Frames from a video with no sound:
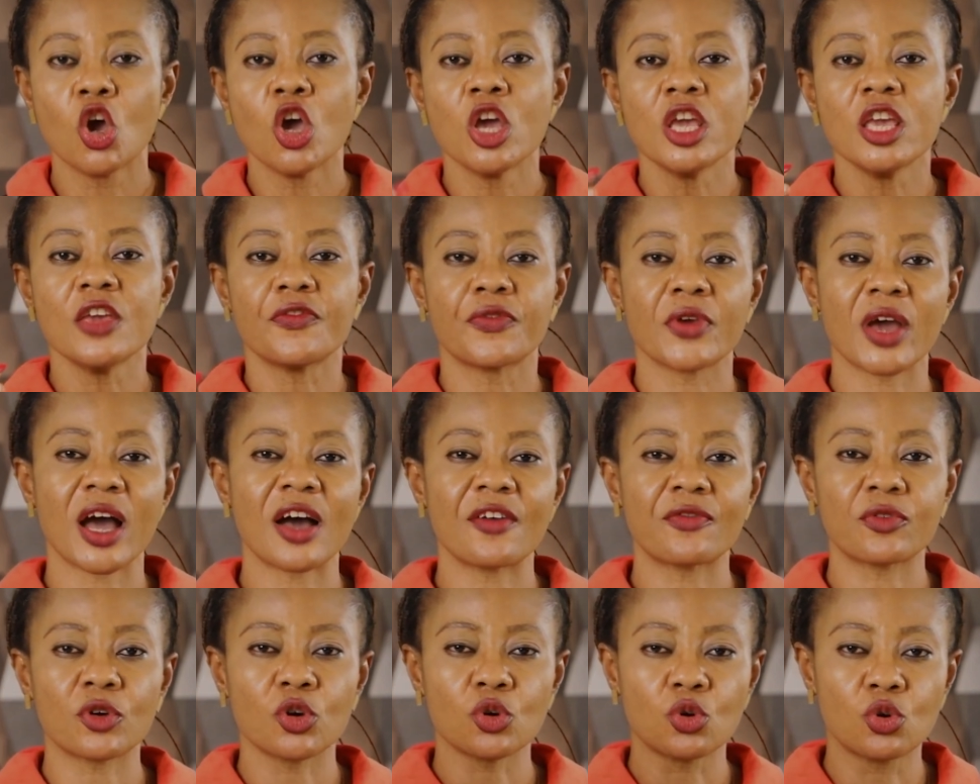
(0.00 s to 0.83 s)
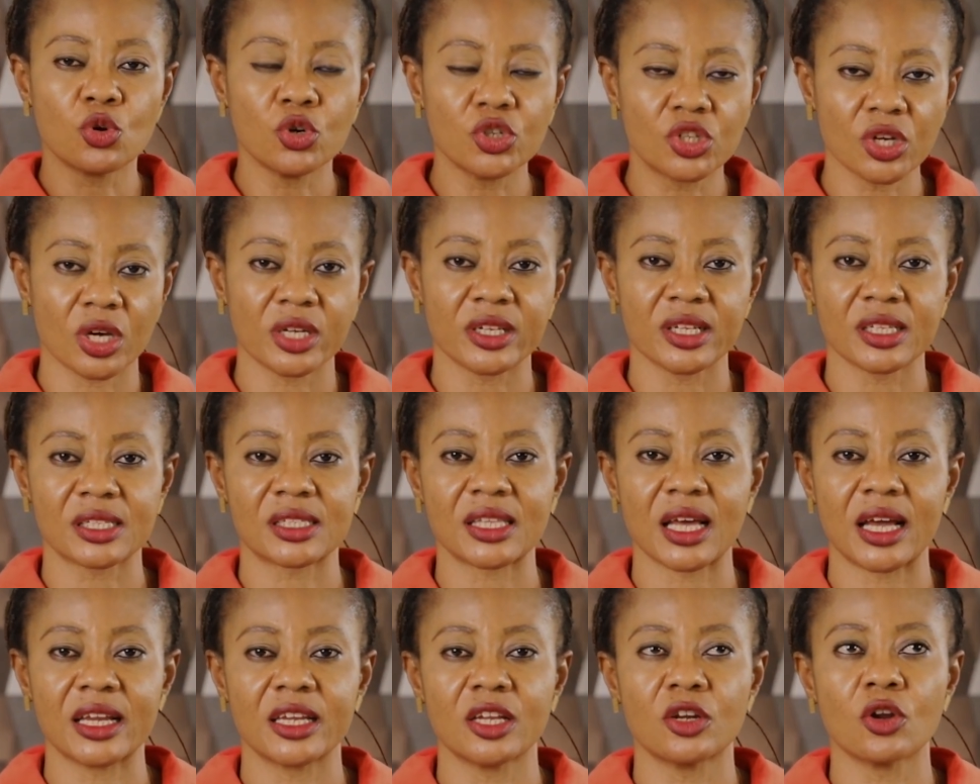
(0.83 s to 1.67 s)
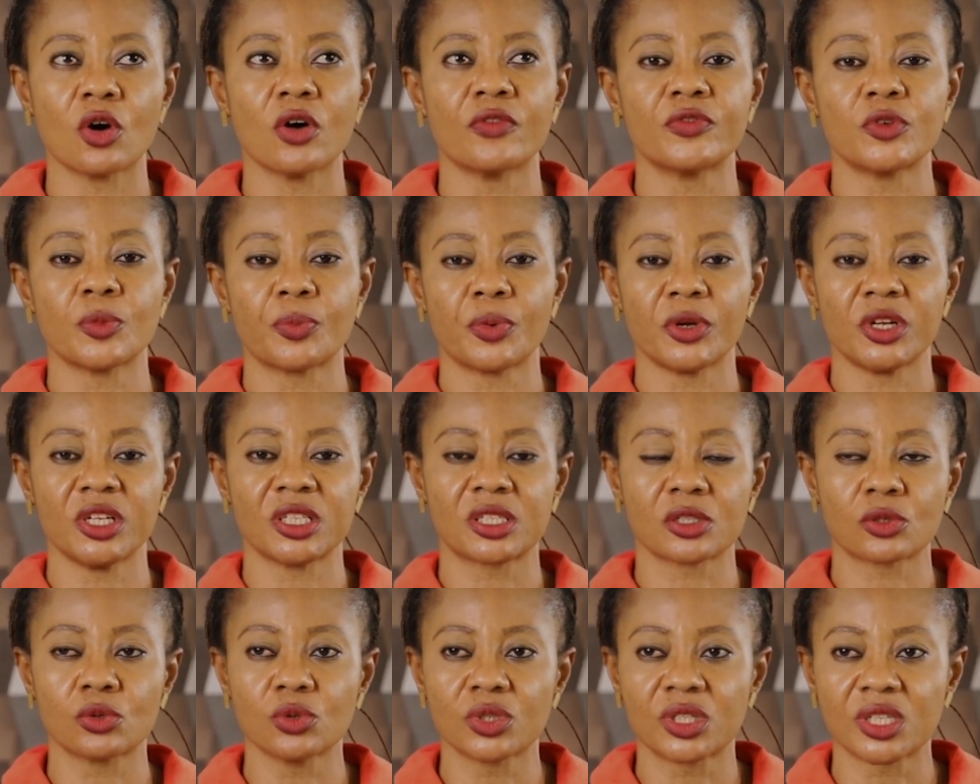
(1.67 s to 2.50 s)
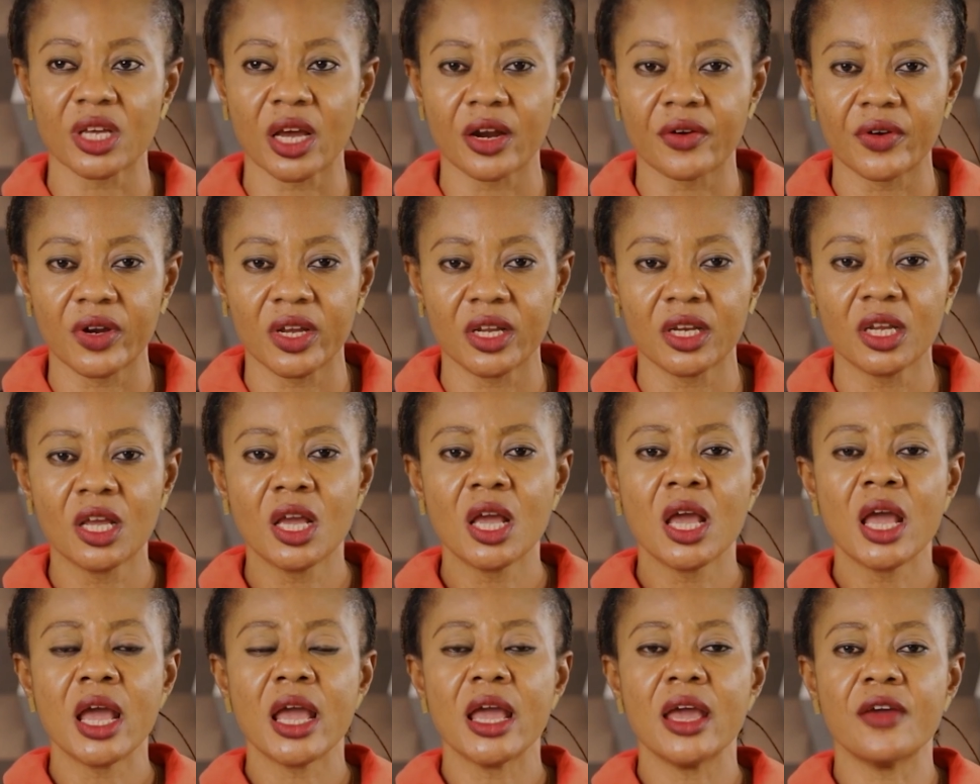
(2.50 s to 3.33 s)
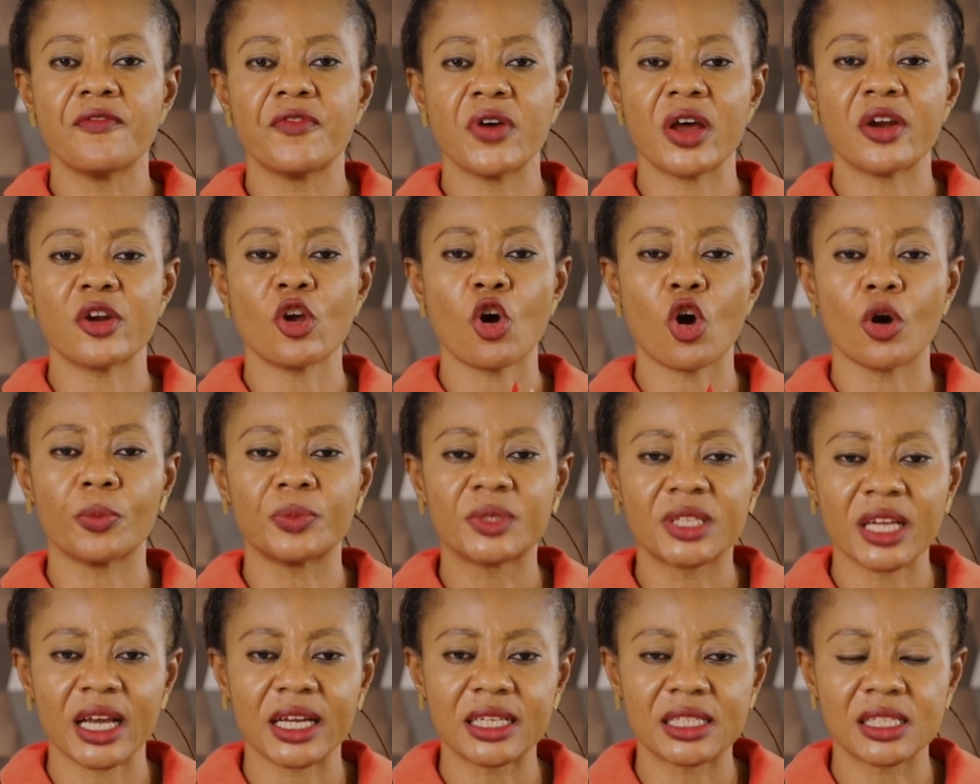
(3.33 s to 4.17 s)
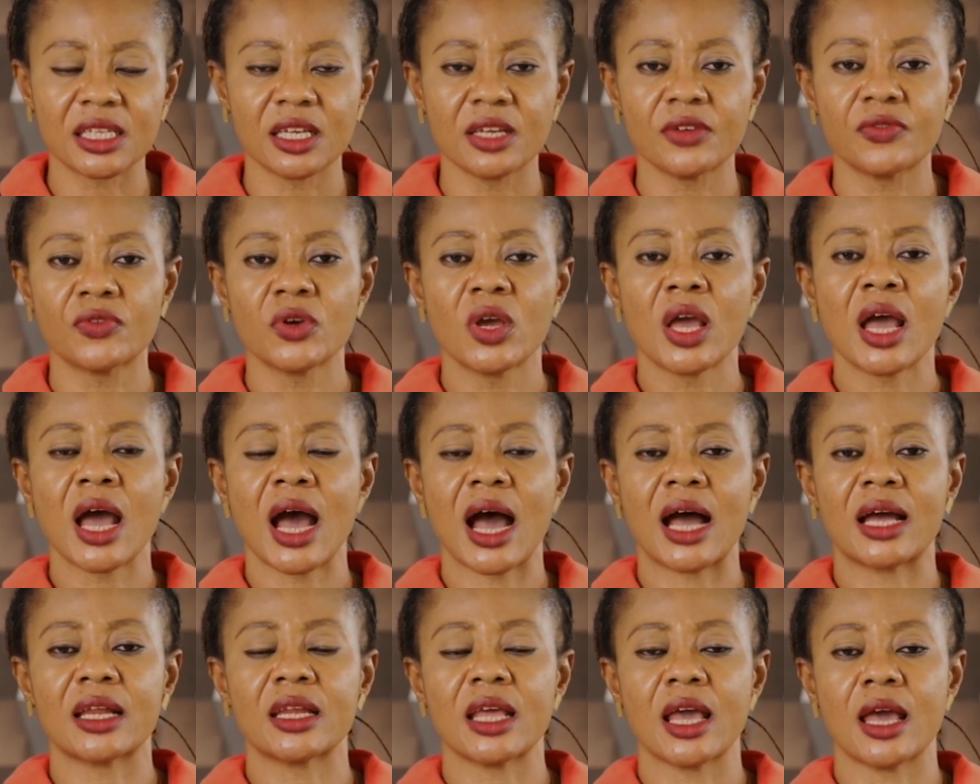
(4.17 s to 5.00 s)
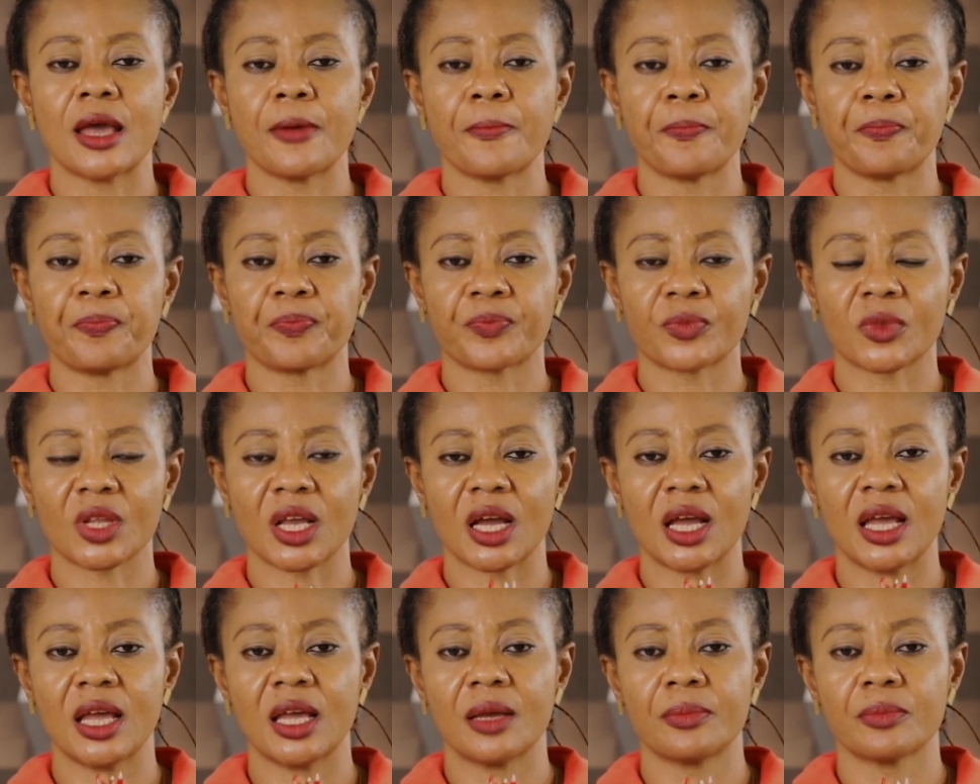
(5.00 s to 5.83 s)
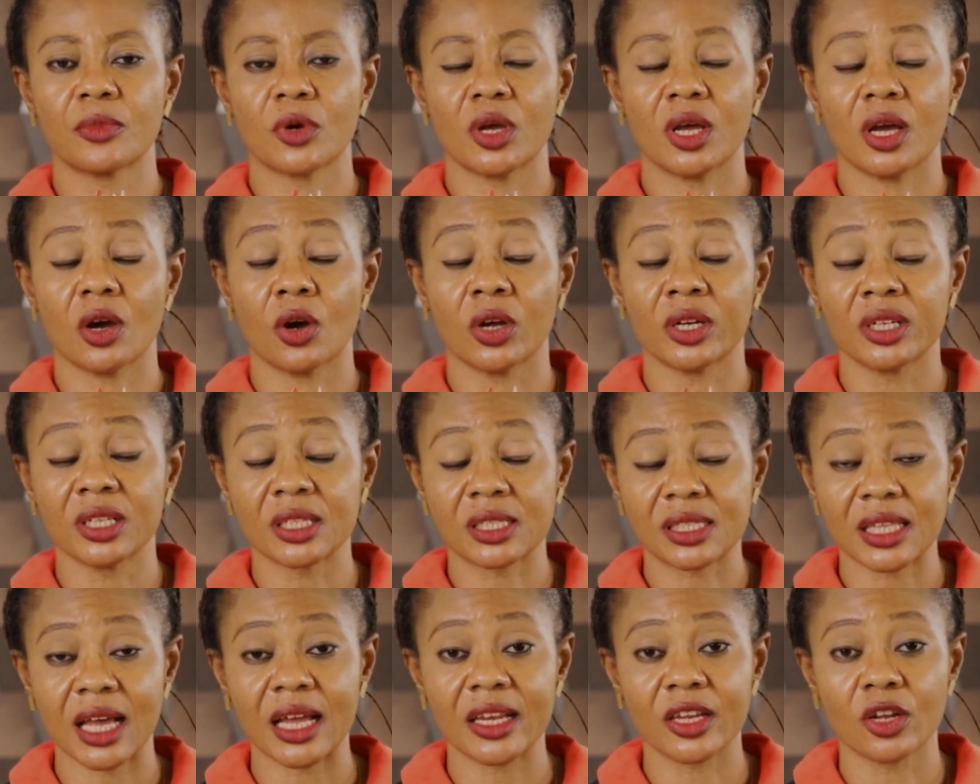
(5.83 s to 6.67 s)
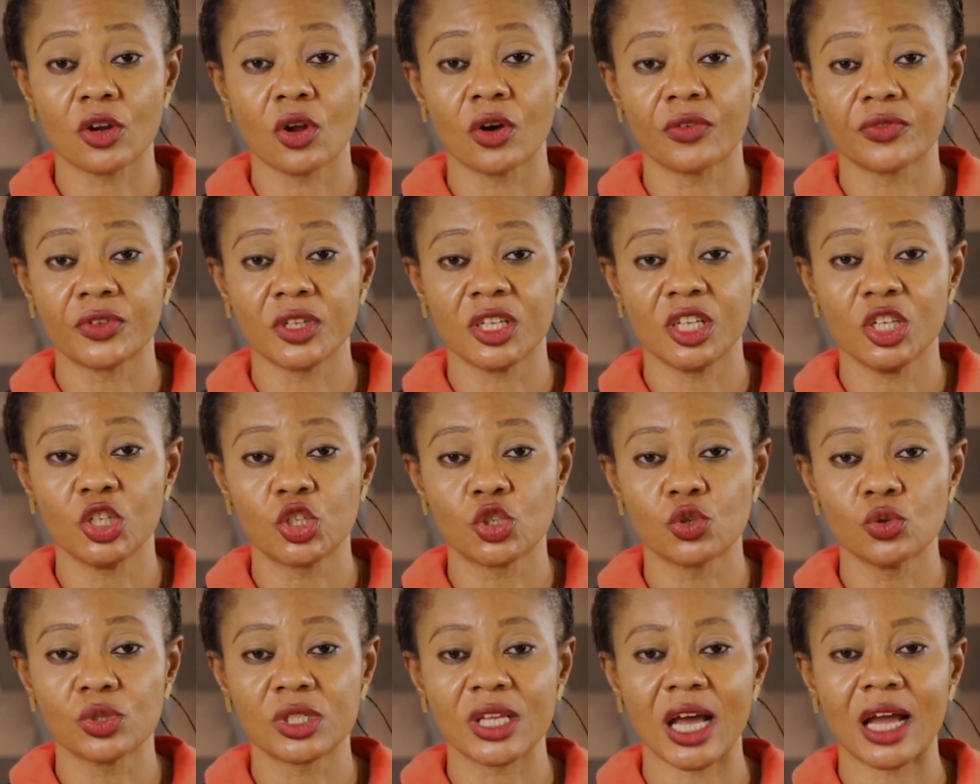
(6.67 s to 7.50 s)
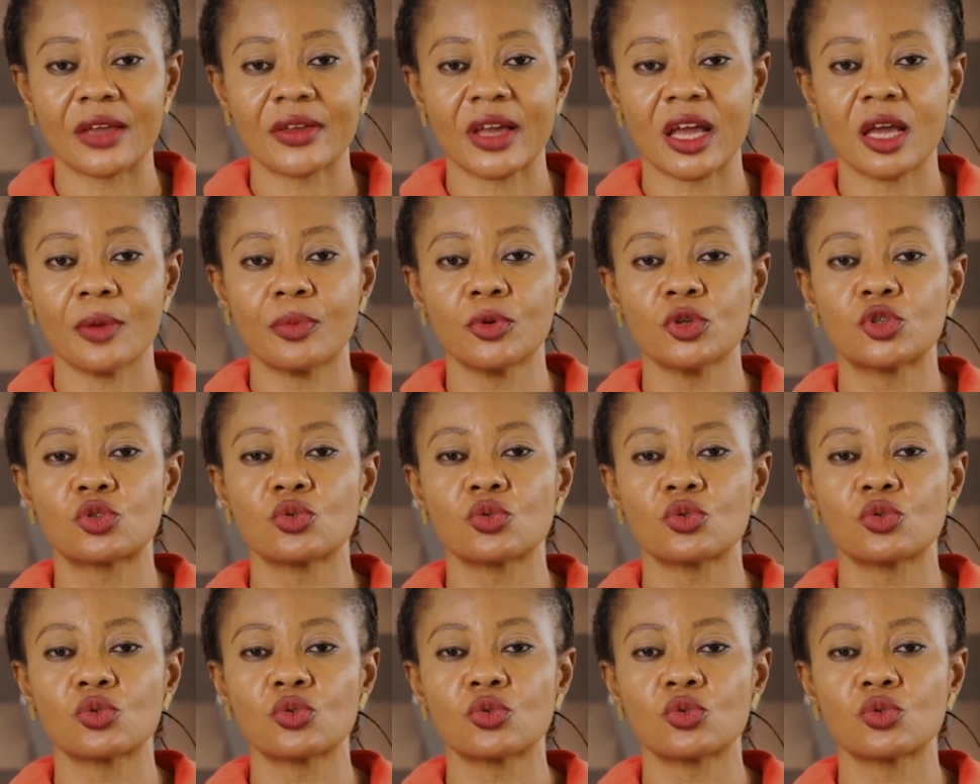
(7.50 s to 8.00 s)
If you have good understanding of the political terrain, a very objective and understanding of the issues, and you're able